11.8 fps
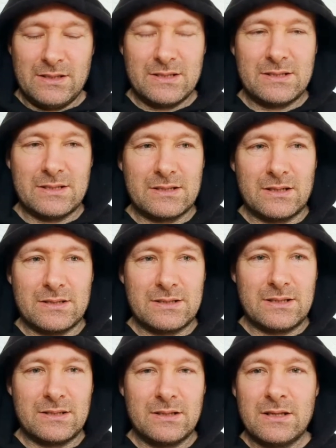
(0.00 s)
It's
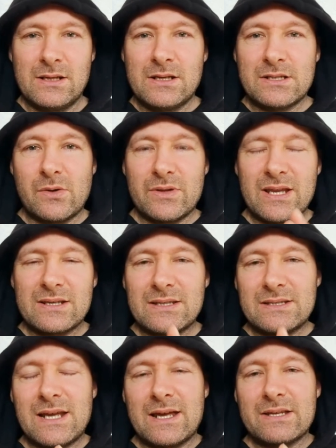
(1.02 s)
disgusting. So at the end of the day,